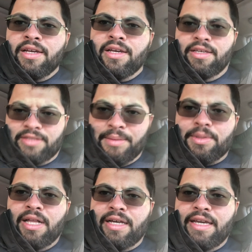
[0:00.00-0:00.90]
it's time to
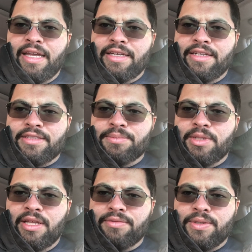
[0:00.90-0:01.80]
clock in and get some
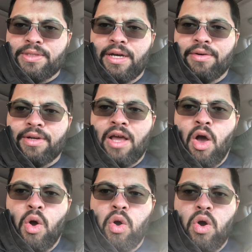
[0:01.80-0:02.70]
deliveries going.
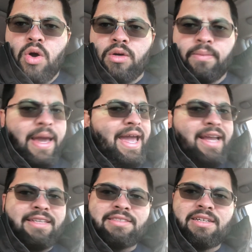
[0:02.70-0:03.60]
Man,
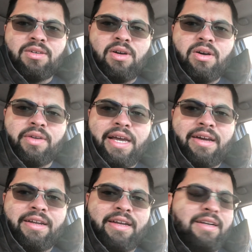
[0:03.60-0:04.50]
it's still cold out
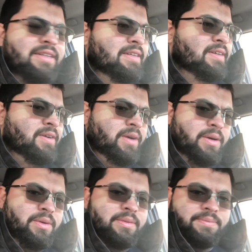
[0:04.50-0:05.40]
here.
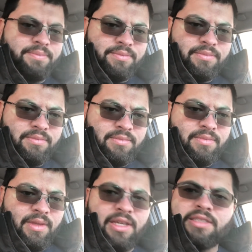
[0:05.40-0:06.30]
Whew!
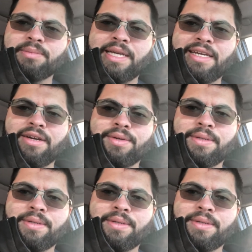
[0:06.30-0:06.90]
Get some heat going.